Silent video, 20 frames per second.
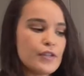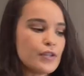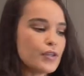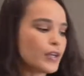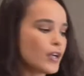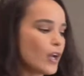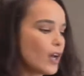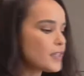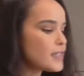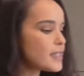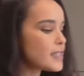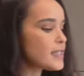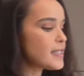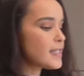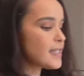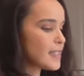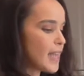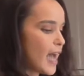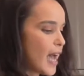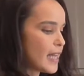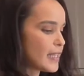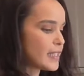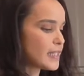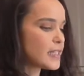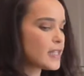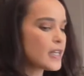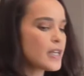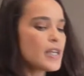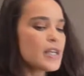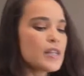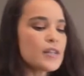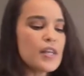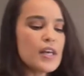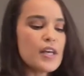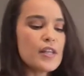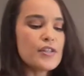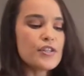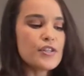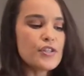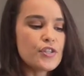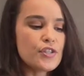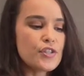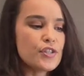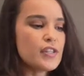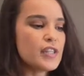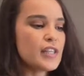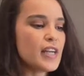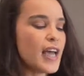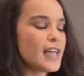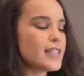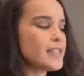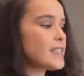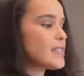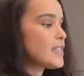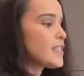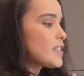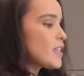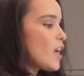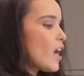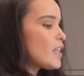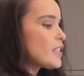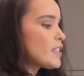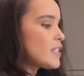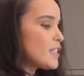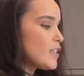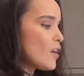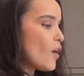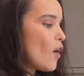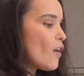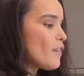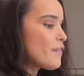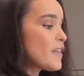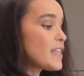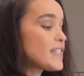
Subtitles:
you can understand that the student has started off,